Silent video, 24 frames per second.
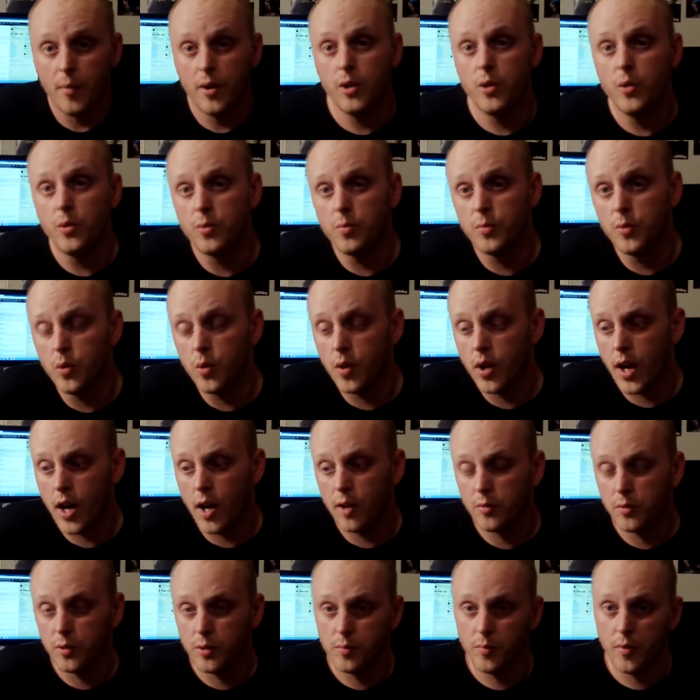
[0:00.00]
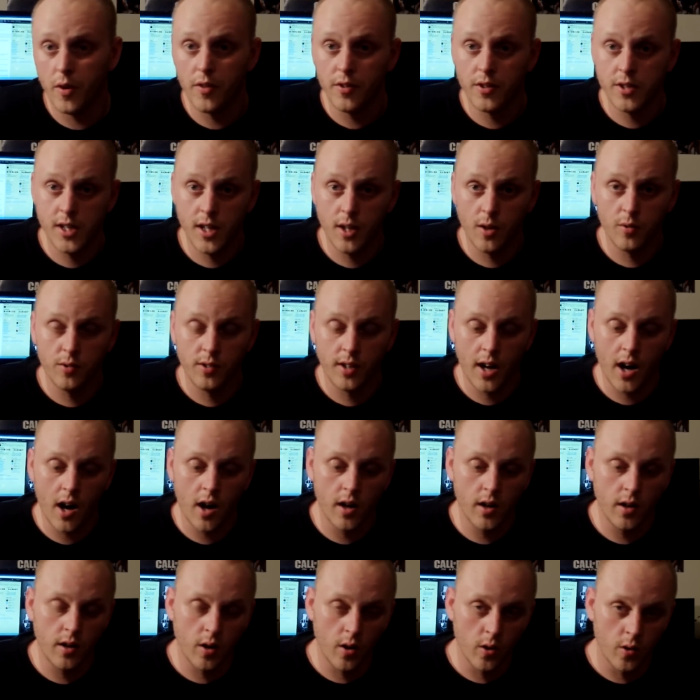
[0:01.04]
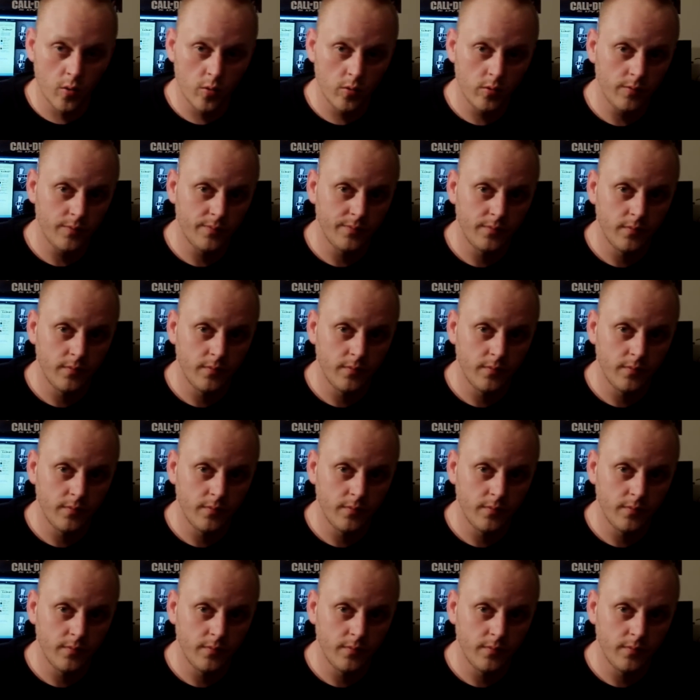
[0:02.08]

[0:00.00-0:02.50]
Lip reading: gonna do some dual coms with some other channels that I already know,